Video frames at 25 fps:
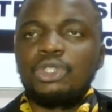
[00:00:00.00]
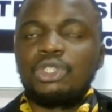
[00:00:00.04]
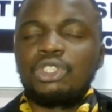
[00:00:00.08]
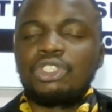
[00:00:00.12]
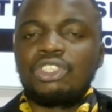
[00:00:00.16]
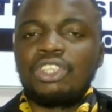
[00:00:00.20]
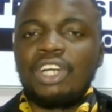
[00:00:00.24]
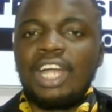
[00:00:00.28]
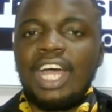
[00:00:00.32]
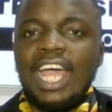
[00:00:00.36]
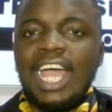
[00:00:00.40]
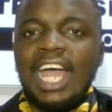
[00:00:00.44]

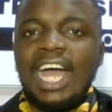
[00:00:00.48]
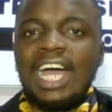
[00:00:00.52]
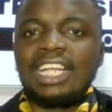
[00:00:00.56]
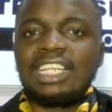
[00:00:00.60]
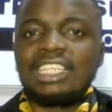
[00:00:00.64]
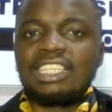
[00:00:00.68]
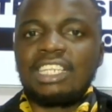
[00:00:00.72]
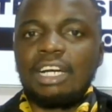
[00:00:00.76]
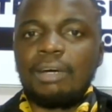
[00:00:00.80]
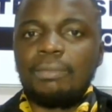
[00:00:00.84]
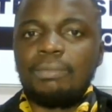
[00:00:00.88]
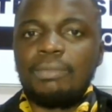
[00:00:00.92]
try
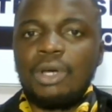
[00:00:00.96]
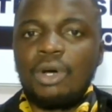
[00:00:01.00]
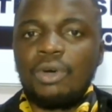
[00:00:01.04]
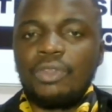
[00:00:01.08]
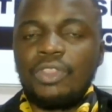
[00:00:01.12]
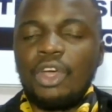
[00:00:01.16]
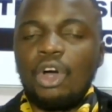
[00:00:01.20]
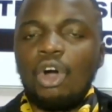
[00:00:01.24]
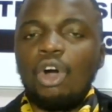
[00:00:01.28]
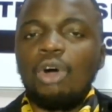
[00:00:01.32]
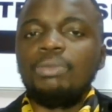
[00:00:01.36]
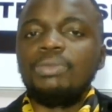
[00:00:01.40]
and cut
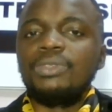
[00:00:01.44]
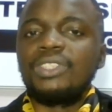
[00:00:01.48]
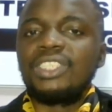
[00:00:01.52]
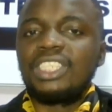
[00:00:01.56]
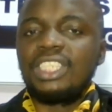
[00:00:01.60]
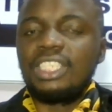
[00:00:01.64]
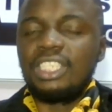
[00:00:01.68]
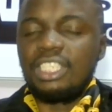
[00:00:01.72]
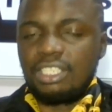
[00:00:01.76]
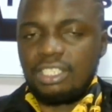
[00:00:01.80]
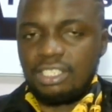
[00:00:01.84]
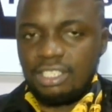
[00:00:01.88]
down the
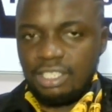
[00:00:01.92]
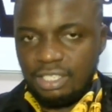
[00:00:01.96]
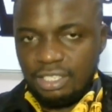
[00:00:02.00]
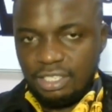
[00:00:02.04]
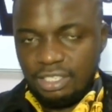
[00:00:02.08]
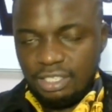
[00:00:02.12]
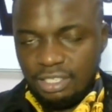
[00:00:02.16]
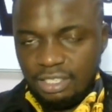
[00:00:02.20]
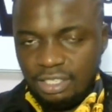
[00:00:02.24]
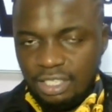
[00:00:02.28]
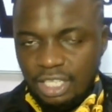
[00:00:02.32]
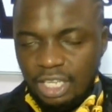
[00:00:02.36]
obscenity
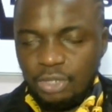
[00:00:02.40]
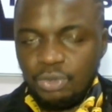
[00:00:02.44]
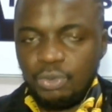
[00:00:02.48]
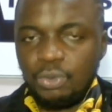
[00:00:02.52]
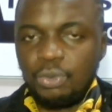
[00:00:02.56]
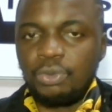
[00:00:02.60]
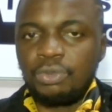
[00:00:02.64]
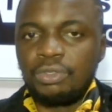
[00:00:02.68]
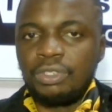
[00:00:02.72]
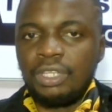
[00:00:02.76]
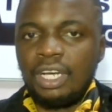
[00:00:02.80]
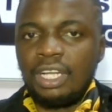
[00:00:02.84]

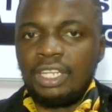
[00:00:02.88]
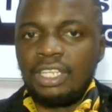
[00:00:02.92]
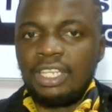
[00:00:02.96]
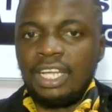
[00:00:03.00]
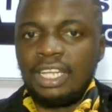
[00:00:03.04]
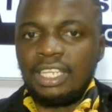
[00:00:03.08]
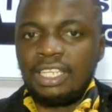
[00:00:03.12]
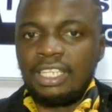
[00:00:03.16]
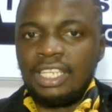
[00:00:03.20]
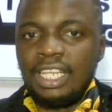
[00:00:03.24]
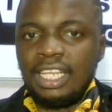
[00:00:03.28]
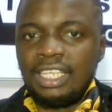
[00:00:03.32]

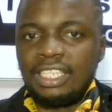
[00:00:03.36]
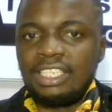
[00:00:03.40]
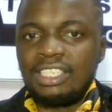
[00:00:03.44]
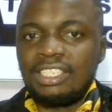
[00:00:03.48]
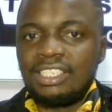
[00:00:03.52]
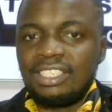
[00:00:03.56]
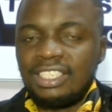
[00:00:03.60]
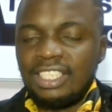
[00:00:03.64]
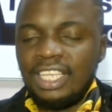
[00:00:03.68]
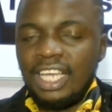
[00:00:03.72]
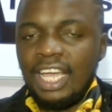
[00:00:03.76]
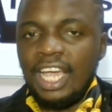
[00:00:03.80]
that
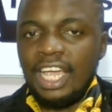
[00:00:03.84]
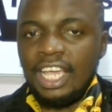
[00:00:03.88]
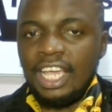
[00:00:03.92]
is there